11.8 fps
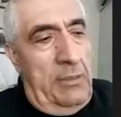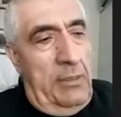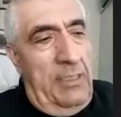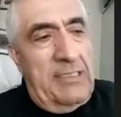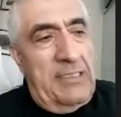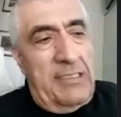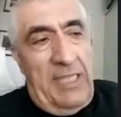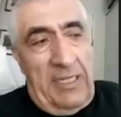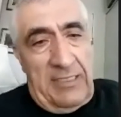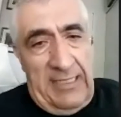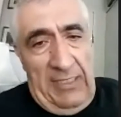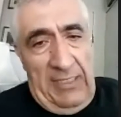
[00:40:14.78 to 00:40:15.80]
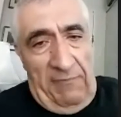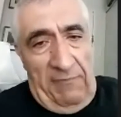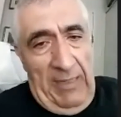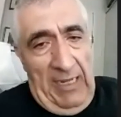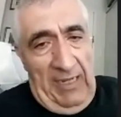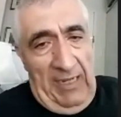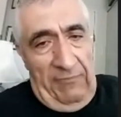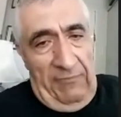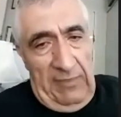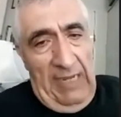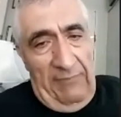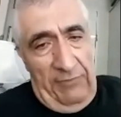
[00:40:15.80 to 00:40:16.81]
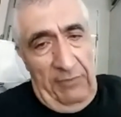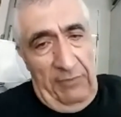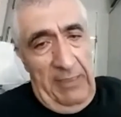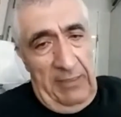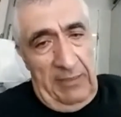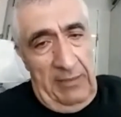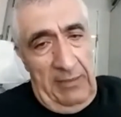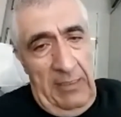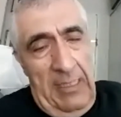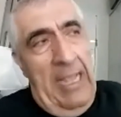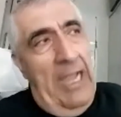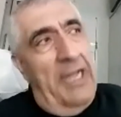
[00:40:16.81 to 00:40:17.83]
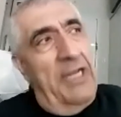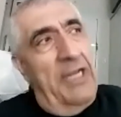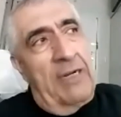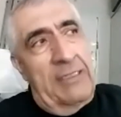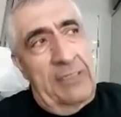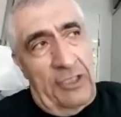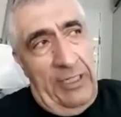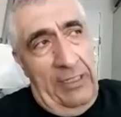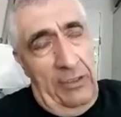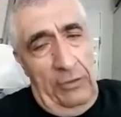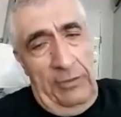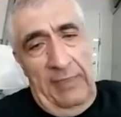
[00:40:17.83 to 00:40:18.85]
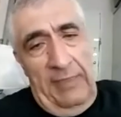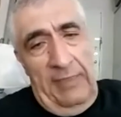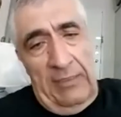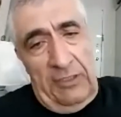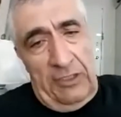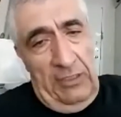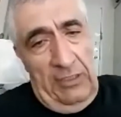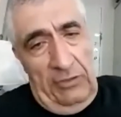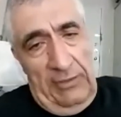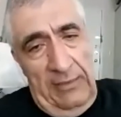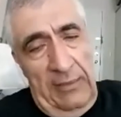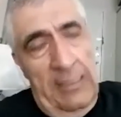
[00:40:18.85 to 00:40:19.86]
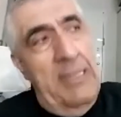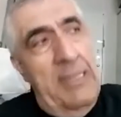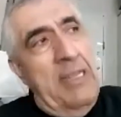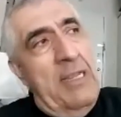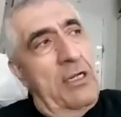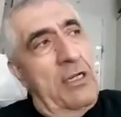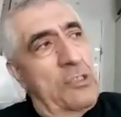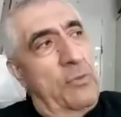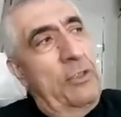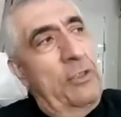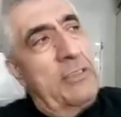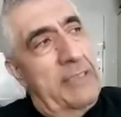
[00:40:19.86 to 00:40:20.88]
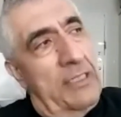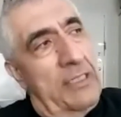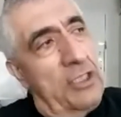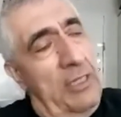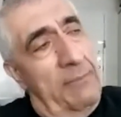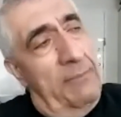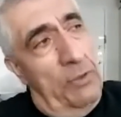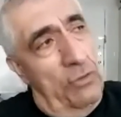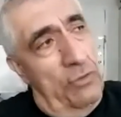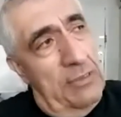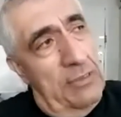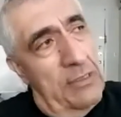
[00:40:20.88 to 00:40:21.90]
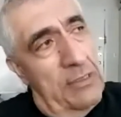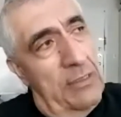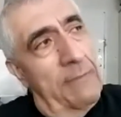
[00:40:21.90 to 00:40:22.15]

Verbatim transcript: this is dark side of my life. I have to admit, I never had a childhood. Never had a childhood, right? Because when you're sexually abused,